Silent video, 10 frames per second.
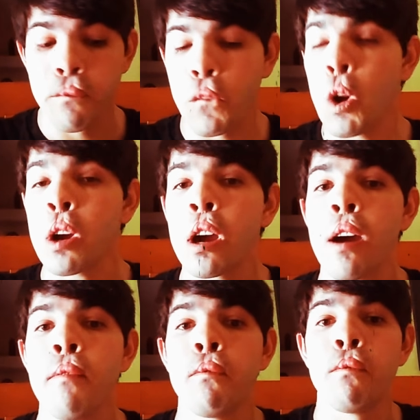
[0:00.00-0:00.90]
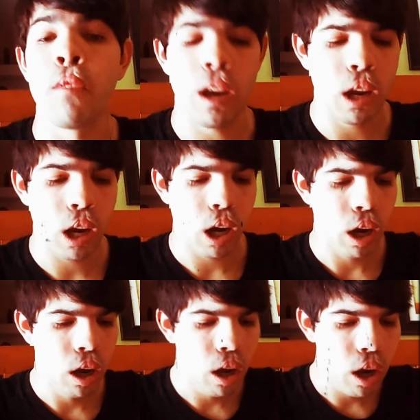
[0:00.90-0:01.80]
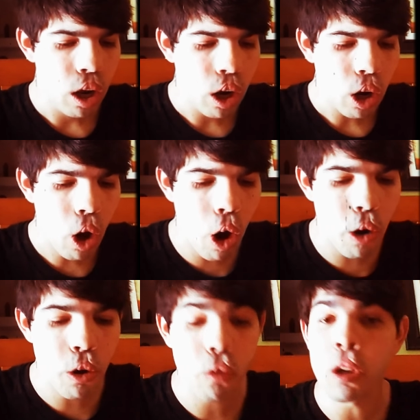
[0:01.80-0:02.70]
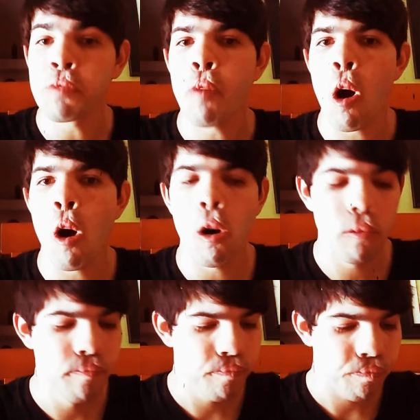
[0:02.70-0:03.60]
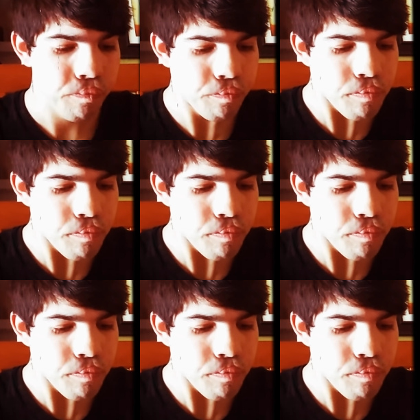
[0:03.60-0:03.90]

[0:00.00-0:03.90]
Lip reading: Brooke McCarter was Paul.